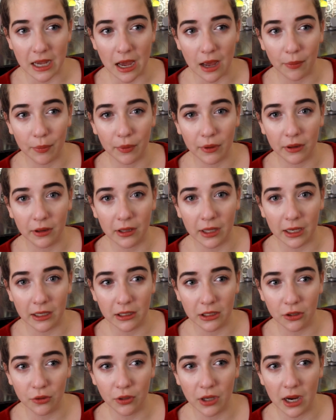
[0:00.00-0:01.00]
happen
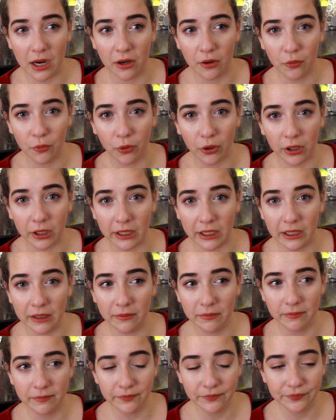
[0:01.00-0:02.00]
that you kind of worry
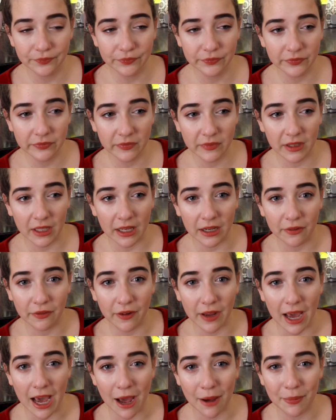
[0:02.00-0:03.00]
that if
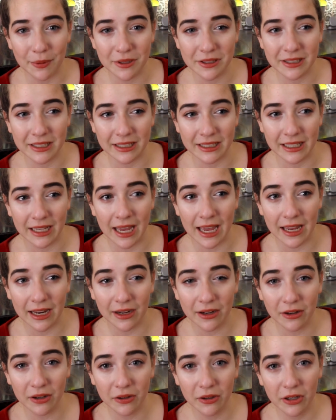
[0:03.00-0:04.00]
it happens
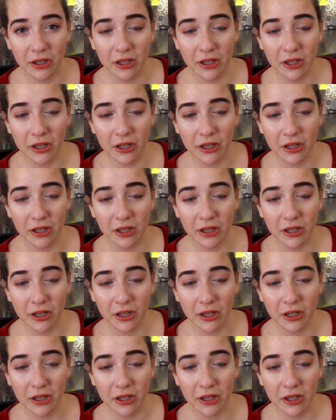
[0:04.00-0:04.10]
again,